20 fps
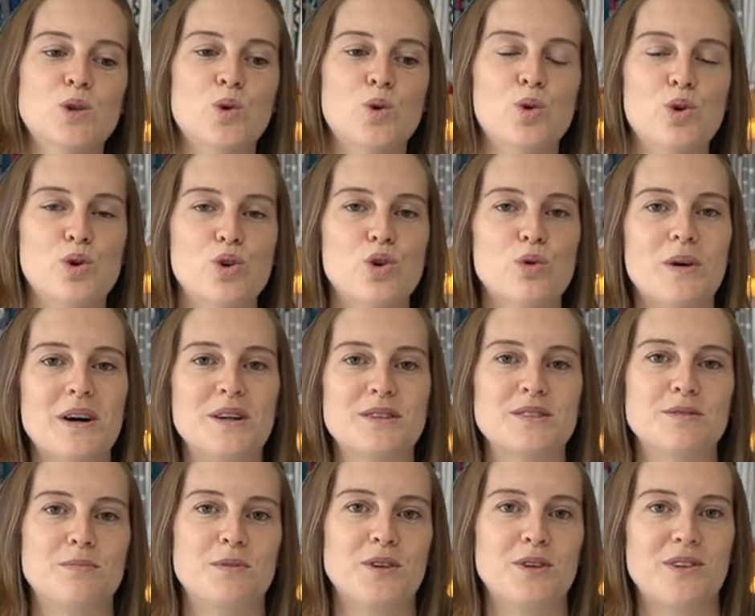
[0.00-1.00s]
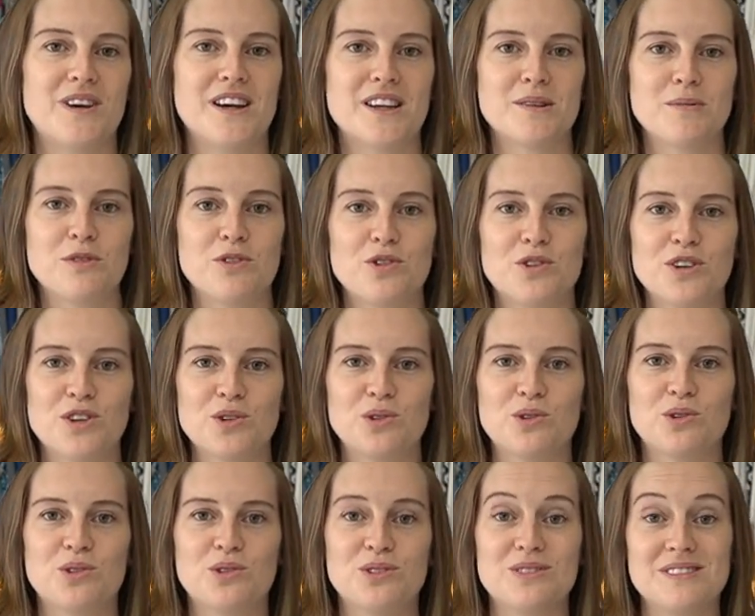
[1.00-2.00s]
Oh, what else have we got, Adam? We've got
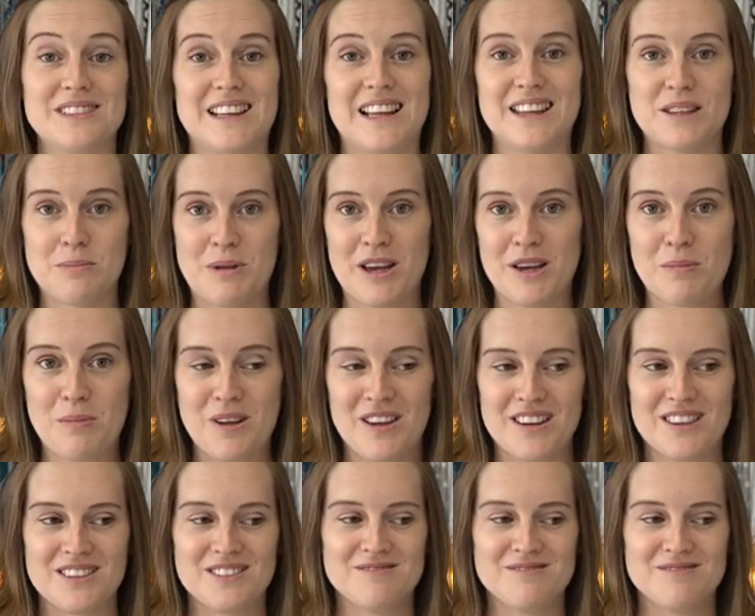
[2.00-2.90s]
your leather backpack.